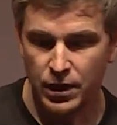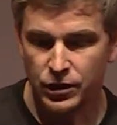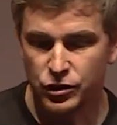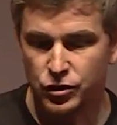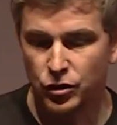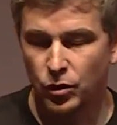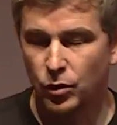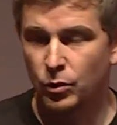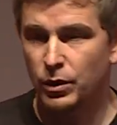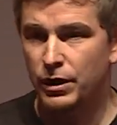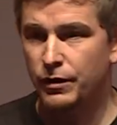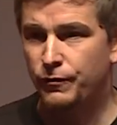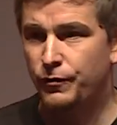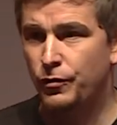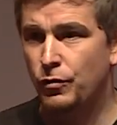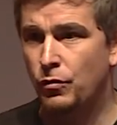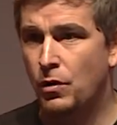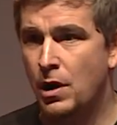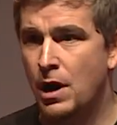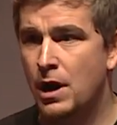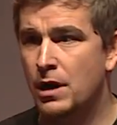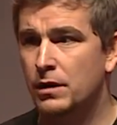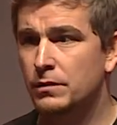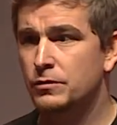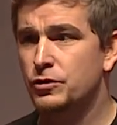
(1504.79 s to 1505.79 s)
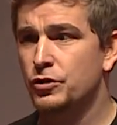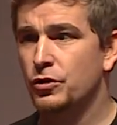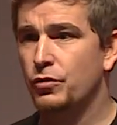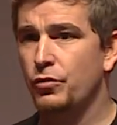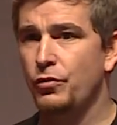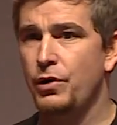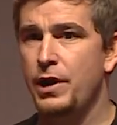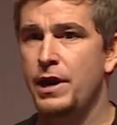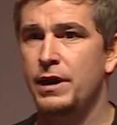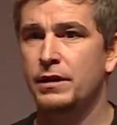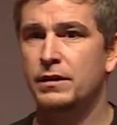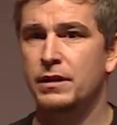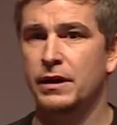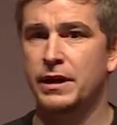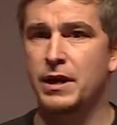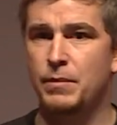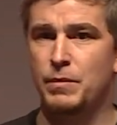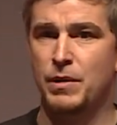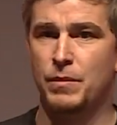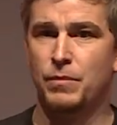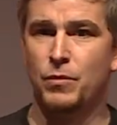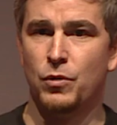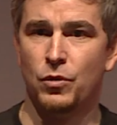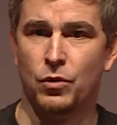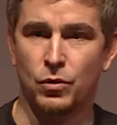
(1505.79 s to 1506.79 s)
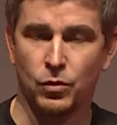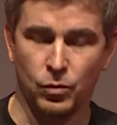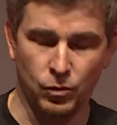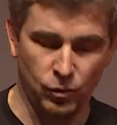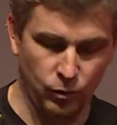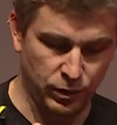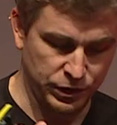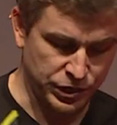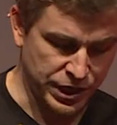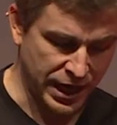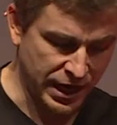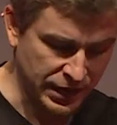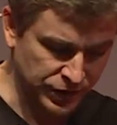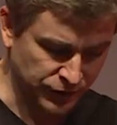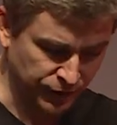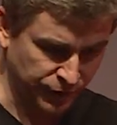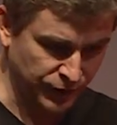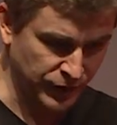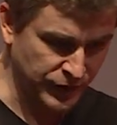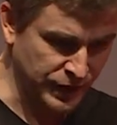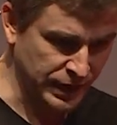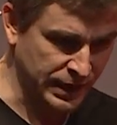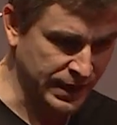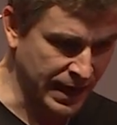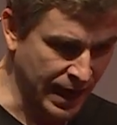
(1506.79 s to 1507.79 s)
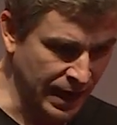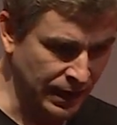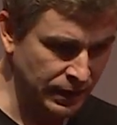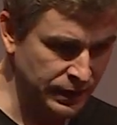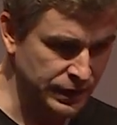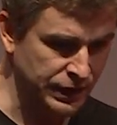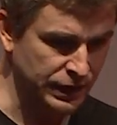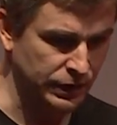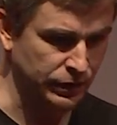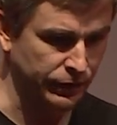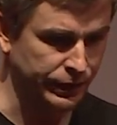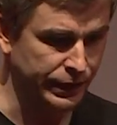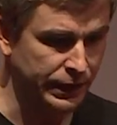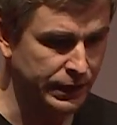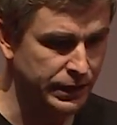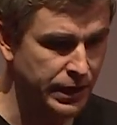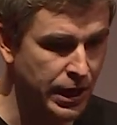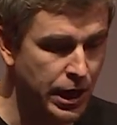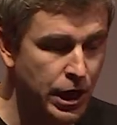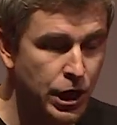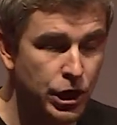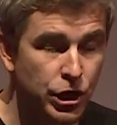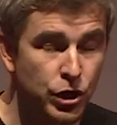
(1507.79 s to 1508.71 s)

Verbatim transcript: So if you are to create an MMO which has physicality on it,